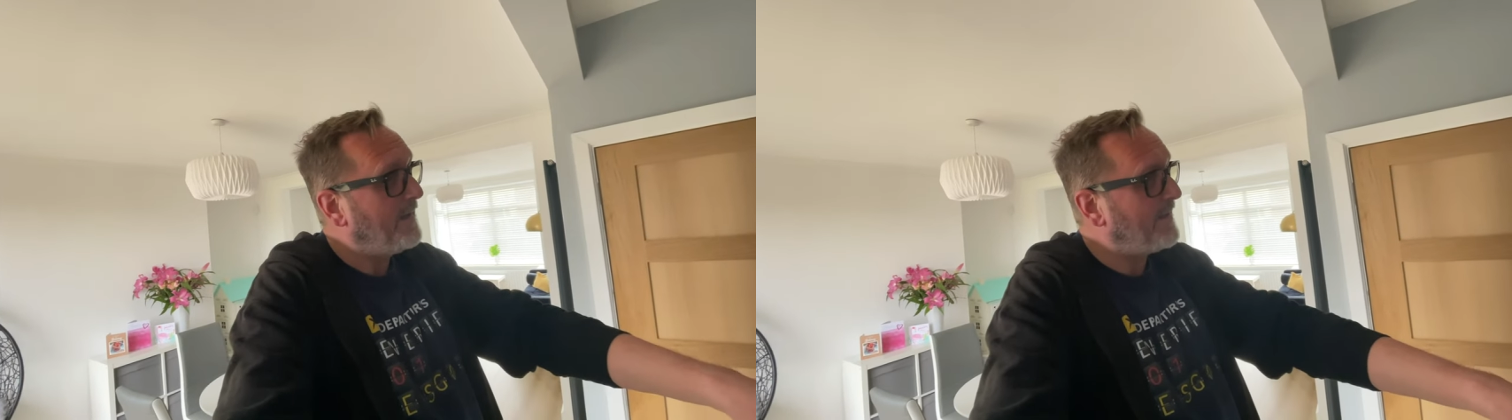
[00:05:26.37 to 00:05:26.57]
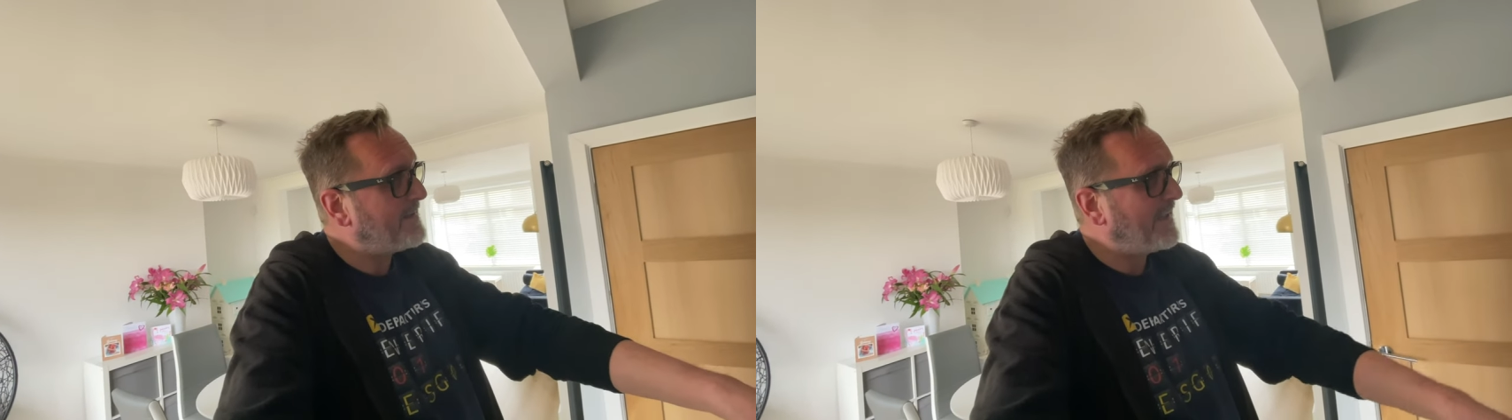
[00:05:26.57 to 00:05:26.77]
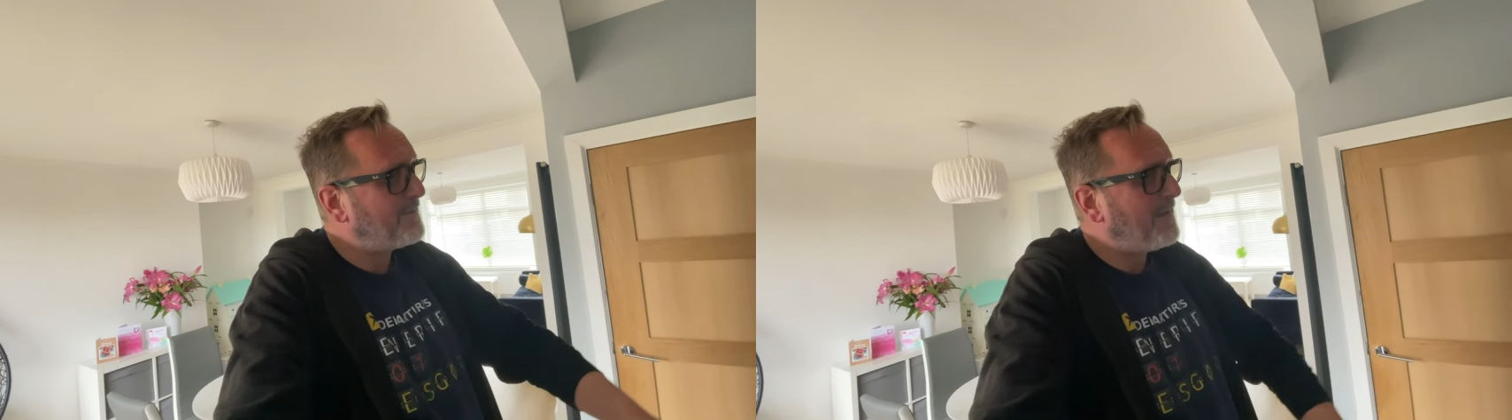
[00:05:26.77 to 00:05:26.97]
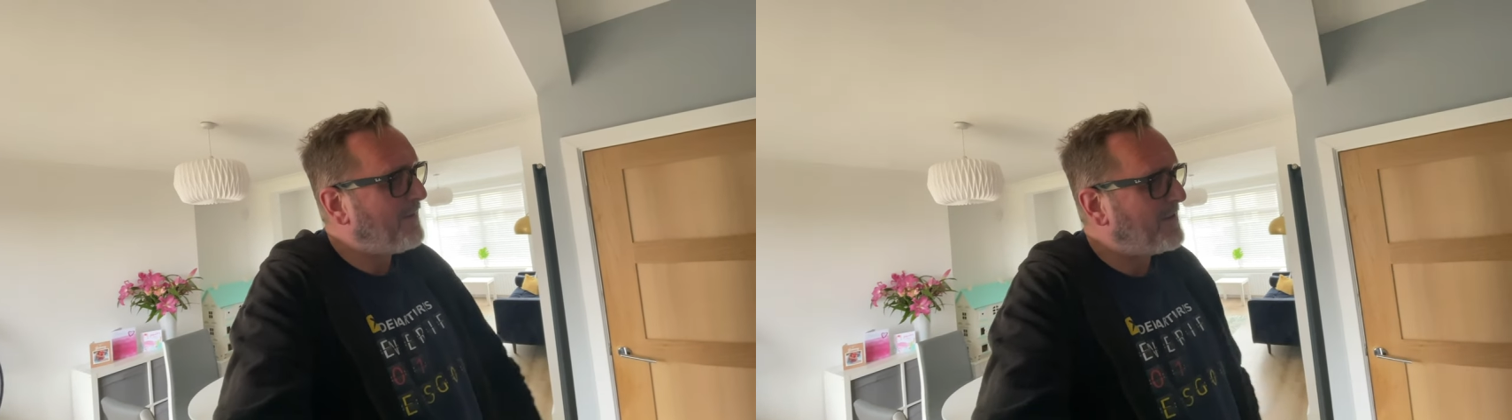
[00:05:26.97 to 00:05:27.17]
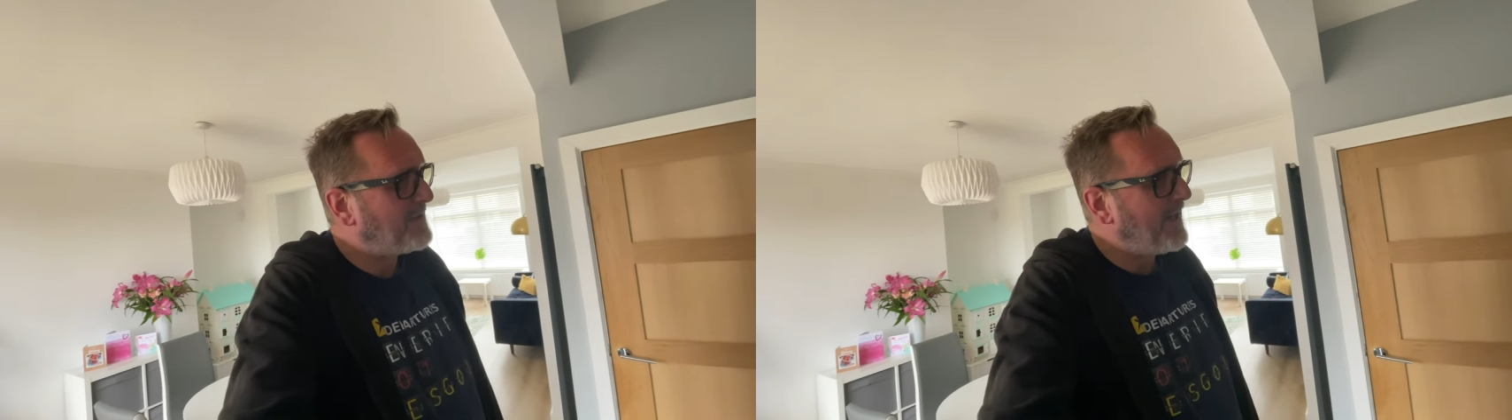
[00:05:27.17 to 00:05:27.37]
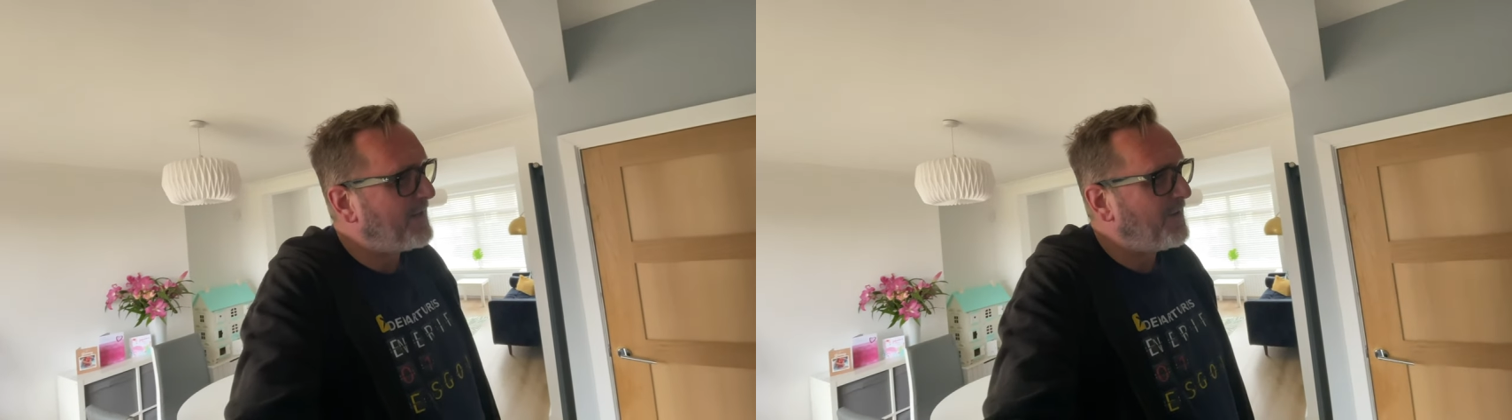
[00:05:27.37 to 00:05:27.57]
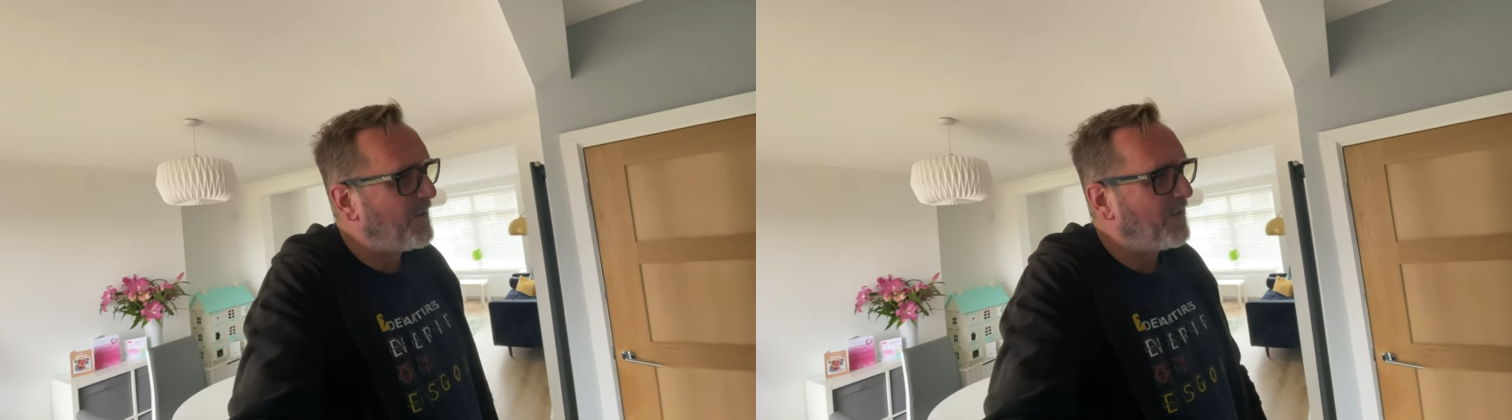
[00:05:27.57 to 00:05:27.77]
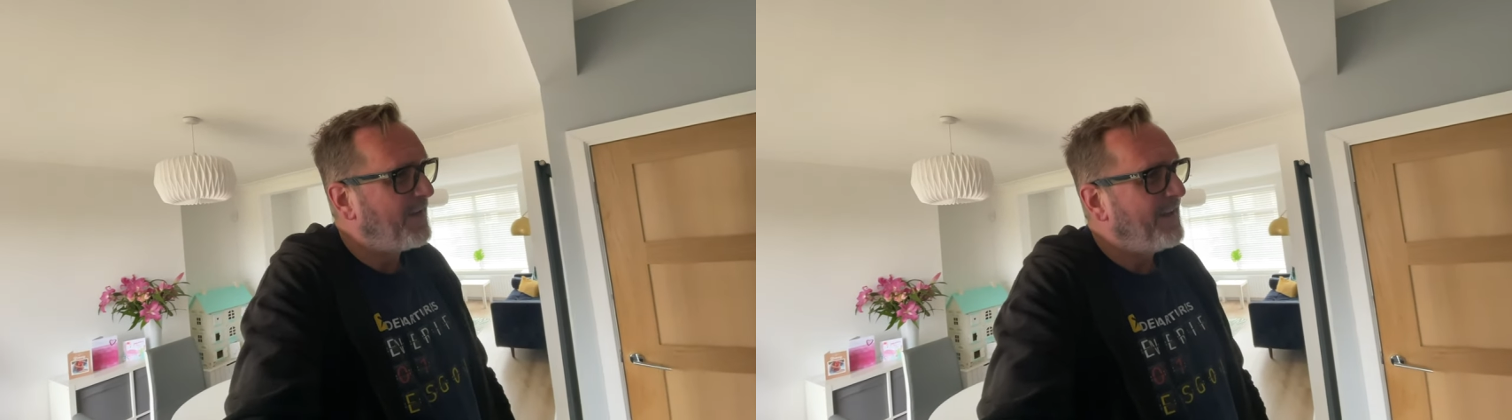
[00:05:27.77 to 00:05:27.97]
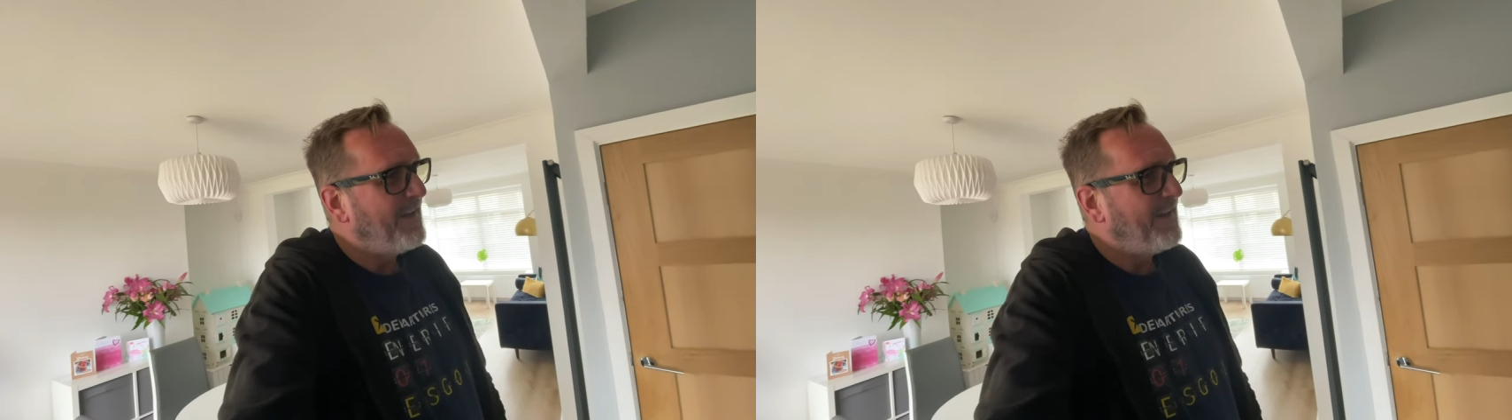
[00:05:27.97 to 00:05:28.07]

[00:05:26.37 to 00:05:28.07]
You're going to tell us what you've actually had done.